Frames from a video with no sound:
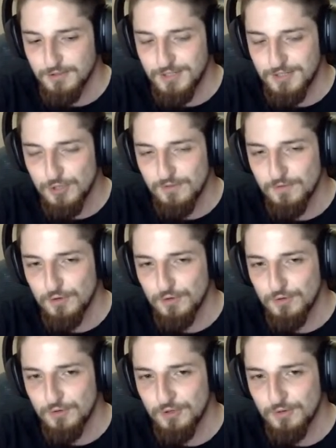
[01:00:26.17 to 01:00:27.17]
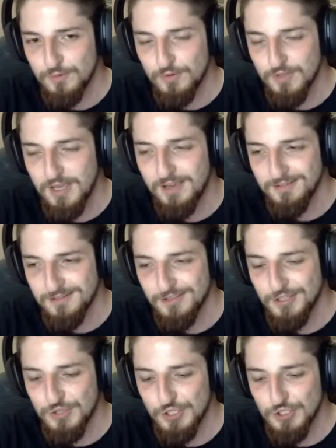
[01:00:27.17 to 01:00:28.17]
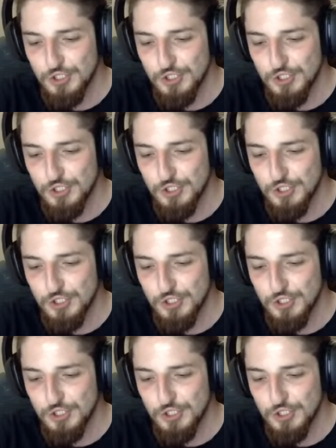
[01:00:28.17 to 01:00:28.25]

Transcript: Did you ever? Yeah, the